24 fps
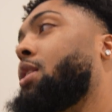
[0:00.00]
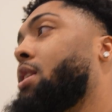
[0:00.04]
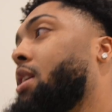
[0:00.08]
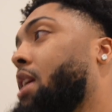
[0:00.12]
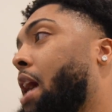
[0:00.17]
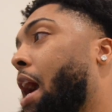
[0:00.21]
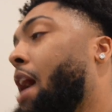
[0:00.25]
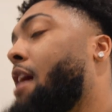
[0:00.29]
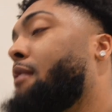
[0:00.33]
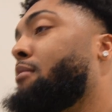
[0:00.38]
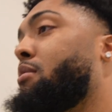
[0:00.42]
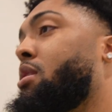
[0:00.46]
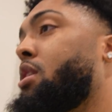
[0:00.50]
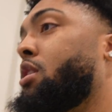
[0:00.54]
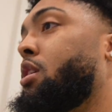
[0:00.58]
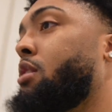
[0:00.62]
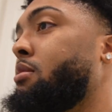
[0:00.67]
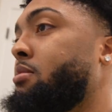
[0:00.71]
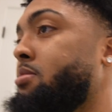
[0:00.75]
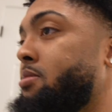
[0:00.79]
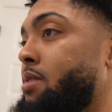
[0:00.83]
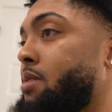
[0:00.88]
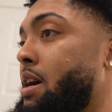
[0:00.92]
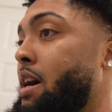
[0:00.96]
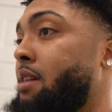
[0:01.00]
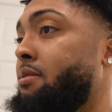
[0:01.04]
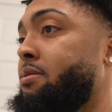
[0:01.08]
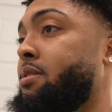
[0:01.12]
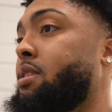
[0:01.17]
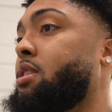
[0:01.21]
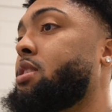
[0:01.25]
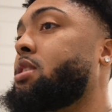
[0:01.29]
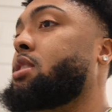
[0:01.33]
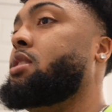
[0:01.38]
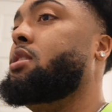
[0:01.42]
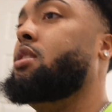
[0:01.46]
I've been up
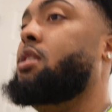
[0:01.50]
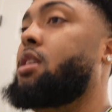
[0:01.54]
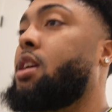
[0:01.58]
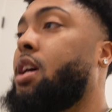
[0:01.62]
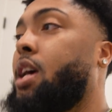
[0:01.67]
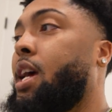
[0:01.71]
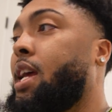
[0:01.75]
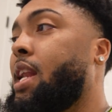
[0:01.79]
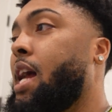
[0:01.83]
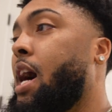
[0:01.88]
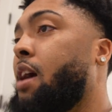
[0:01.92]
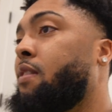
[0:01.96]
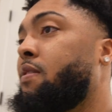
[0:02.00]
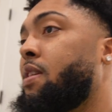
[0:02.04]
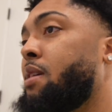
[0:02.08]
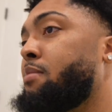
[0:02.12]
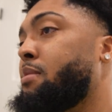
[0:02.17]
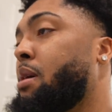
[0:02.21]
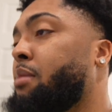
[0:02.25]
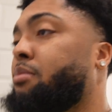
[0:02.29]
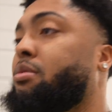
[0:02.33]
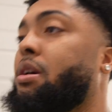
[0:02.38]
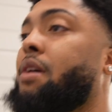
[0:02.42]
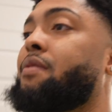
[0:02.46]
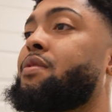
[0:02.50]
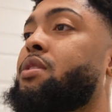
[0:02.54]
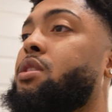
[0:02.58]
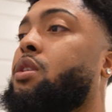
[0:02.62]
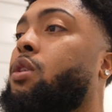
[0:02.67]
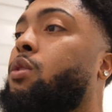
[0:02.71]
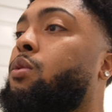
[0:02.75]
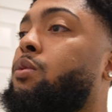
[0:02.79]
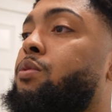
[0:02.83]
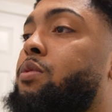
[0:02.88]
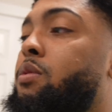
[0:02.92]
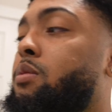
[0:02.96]
profits, and I'll let my profits
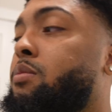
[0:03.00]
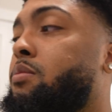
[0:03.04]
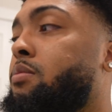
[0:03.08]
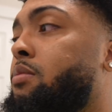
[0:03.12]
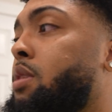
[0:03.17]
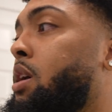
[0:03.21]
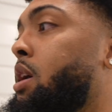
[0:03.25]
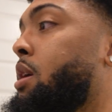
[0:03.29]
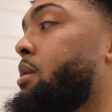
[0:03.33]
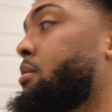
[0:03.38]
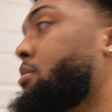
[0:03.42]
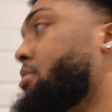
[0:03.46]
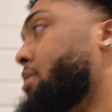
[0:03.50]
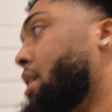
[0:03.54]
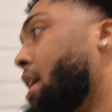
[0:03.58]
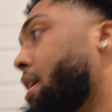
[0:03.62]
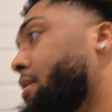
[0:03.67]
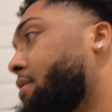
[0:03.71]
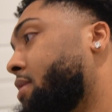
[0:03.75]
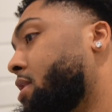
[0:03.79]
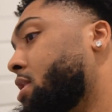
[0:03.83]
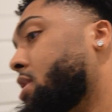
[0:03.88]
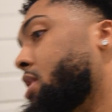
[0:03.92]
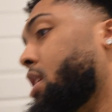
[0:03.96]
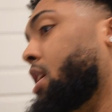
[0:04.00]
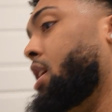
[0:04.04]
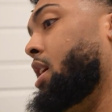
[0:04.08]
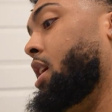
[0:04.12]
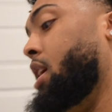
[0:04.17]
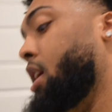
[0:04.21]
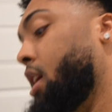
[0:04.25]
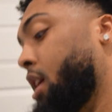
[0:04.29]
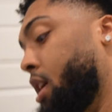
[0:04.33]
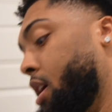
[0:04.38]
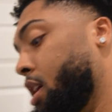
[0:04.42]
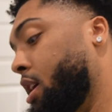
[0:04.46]
go from profits.
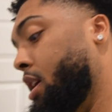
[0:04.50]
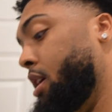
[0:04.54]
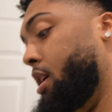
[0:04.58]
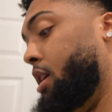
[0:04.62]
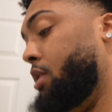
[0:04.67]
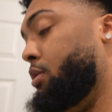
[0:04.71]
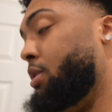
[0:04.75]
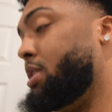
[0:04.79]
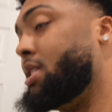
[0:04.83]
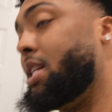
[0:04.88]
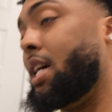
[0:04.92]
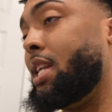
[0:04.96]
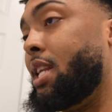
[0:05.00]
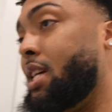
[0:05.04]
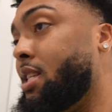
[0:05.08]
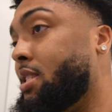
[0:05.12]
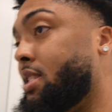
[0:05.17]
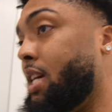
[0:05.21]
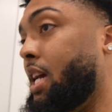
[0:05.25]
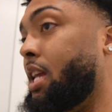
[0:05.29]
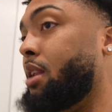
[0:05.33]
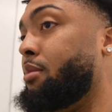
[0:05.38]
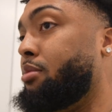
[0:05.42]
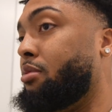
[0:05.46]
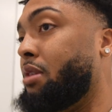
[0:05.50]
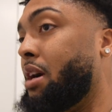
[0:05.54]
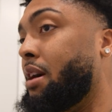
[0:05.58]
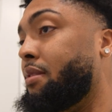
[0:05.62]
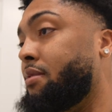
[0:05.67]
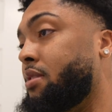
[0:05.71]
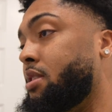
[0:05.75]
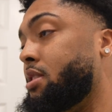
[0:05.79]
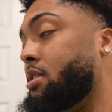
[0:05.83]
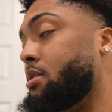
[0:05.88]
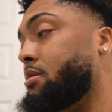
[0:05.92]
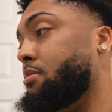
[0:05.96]
The reason I didn't take the
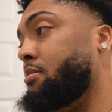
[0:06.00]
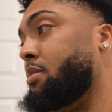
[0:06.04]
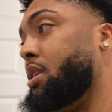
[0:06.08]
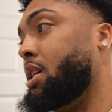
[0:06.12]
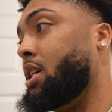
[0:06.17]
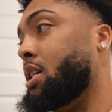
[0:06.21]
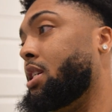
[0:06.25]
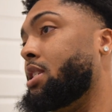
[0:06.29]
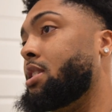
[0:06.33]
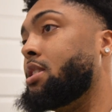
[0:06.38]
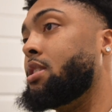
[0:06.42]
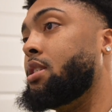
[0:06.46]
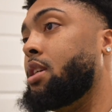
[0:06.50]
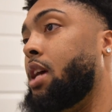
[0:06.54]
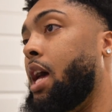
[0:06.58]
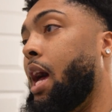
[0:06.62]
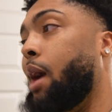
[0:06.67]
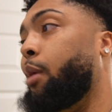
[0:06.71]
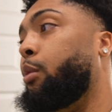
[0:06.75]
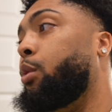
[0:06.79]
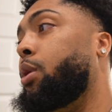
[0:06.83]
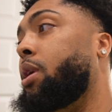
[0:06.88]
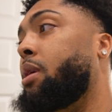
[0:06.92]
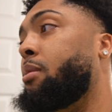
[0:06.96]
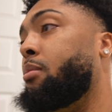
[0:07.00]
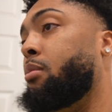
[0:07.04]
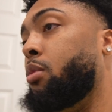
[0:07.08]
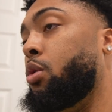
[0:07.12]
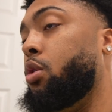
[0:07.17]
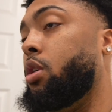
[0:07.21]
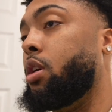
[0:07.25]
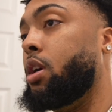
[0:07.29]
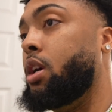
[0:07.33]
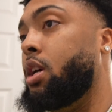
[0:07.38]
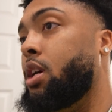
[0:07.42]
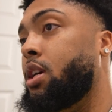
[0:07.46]
profits because I wanted
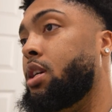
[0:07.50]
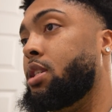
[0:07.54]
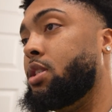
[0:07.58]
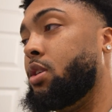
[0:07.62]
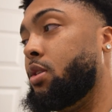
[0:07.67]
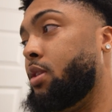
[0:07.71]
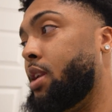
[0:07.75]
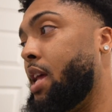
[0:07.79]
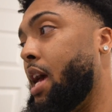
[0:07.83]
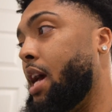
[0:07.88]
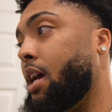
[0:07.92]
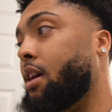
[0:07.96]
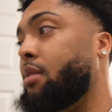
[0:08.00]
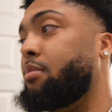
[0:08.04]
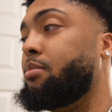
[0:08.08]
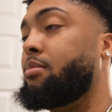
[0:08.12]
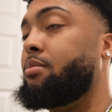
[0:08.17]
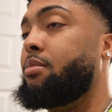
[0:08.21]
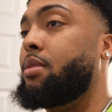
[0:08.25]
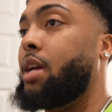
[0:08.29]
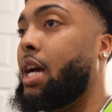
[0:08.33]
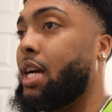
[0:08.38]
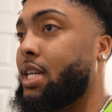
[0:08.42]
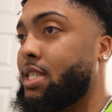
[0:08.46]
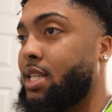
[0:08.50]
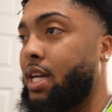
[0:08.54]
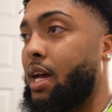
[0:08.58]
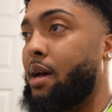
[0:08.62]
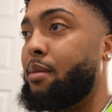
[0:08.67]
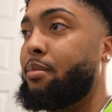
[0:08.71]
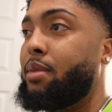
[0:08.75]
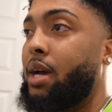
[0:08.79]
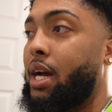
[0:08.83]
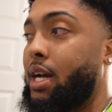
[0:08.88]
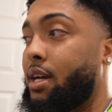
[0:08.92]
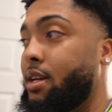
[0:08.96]
more, so that could, like I said,
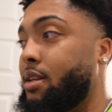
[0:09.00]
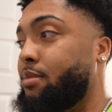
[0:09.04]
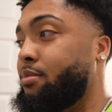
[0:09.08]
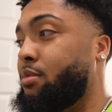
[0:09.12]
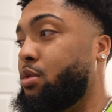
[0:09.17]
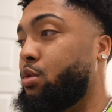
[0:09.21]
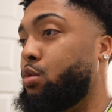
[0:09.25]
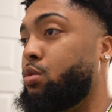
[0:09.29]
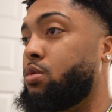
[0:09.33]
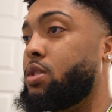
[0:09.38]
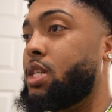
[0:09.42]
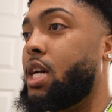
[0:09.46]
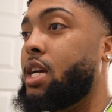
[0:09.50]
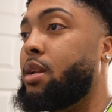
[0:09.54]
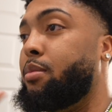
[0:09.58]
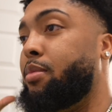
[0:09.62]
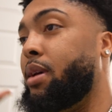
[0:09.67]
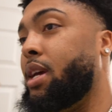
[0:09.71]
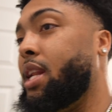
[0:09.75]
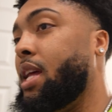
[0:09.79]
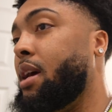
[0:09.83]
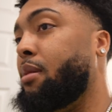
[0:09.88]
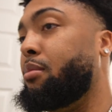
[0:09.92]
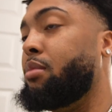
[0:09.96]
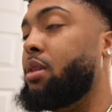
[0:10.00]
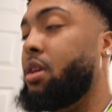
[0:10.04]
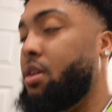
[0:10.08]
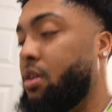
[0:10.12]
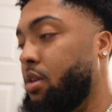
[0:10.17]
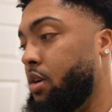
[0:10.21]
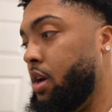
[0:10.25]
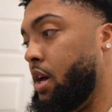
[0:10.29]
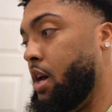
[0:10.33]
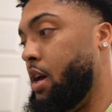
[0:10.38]
I could use that to pay that bill.